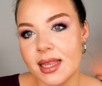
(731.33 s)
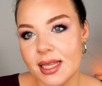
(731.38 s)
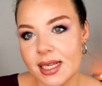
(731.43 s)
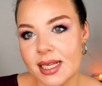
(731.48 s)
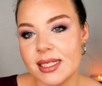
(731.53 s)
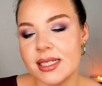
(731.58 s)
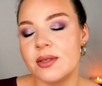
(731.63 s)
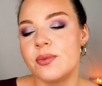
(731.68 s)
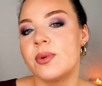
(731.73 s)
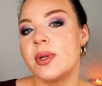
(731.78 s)

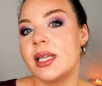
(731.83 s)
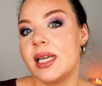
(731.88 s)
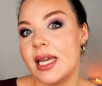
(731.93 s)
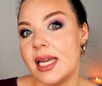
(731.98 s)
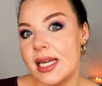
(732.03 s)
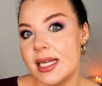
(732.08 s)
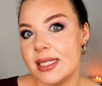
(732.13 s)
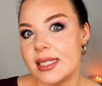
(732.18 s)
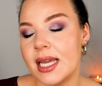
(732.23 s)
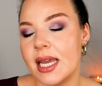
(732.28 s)
This really
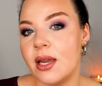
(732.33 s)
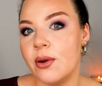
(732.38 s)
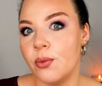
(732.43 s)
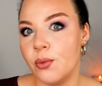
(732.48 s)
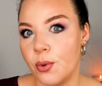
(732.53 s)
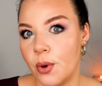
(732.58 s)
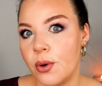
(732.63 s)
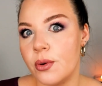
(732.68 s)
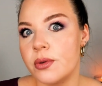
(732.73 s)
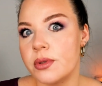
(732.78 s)
is a
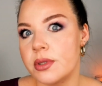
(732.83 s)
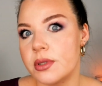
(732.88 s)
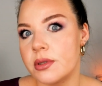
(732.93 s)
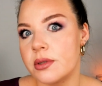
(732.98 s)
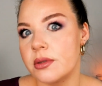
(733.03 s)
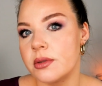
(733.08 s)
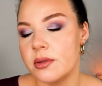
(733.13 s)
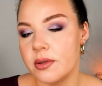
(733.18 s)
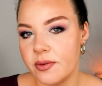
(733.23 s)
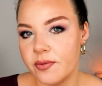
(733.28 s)
rose
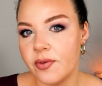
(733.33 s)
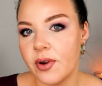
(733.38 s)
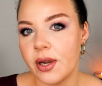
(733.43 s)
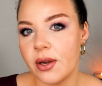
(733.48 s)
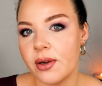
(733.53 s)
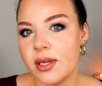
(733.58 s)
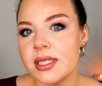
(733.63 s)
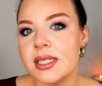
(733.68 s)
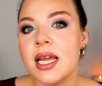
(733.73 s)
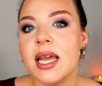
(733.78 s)

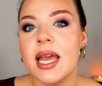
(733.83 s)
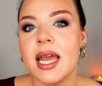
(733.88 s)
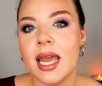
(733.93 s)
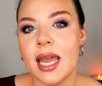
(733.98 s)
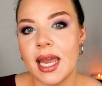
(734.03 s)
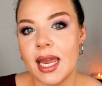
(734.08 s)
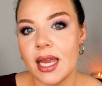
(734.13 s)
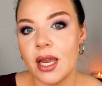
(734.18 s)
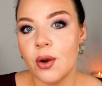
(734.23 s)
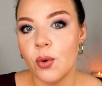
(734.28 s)
fragrance,
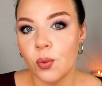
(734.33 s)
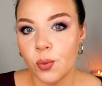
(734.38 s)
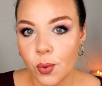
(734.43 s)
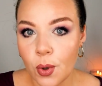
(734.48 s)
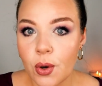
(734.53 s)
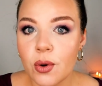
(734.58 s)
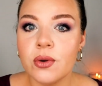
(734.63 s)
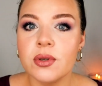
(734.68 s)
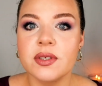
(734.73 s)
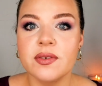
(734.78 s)
a
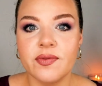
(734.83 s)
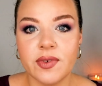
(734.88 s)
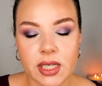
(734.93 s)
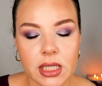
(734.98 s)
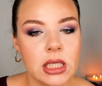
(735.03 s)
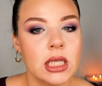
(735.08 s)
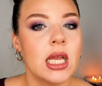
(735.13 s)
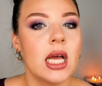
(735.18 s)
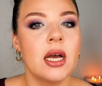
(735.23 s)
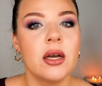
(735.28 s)
rose
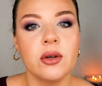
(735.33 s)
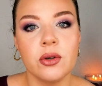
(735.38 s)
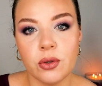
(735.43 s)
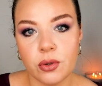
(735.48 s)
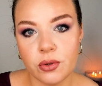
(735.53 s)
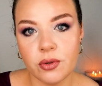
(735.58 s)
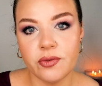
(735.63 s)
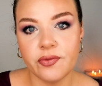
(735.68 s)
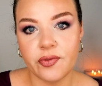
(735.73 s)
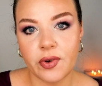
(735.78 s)
vanilla
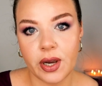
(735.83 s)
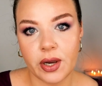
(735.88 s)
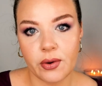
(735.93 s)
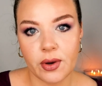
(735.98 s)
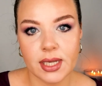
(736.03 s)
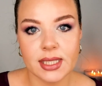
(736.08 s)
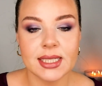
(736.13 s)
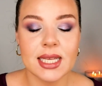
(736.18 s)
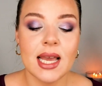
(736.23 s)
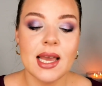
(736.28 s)
oud
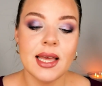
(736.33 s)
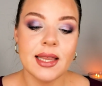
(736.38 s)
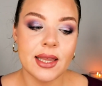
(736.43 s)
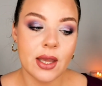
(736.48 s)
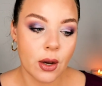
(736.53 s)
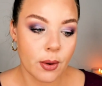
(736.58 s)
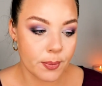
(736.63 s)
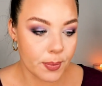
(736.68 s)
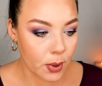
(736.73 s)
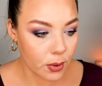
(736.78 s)
fragrance. They
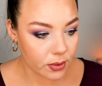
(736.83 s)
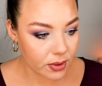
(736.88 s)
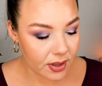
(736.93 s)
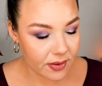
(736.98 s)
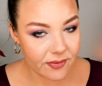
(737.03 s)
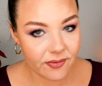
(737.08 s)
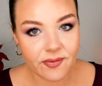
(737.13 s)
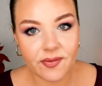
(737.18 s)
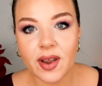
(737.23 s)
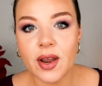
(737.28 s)
are both
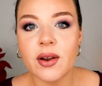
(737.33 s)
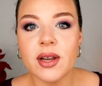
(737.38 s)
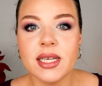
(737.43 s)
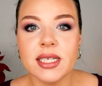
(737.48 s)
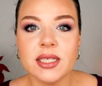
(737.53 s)
very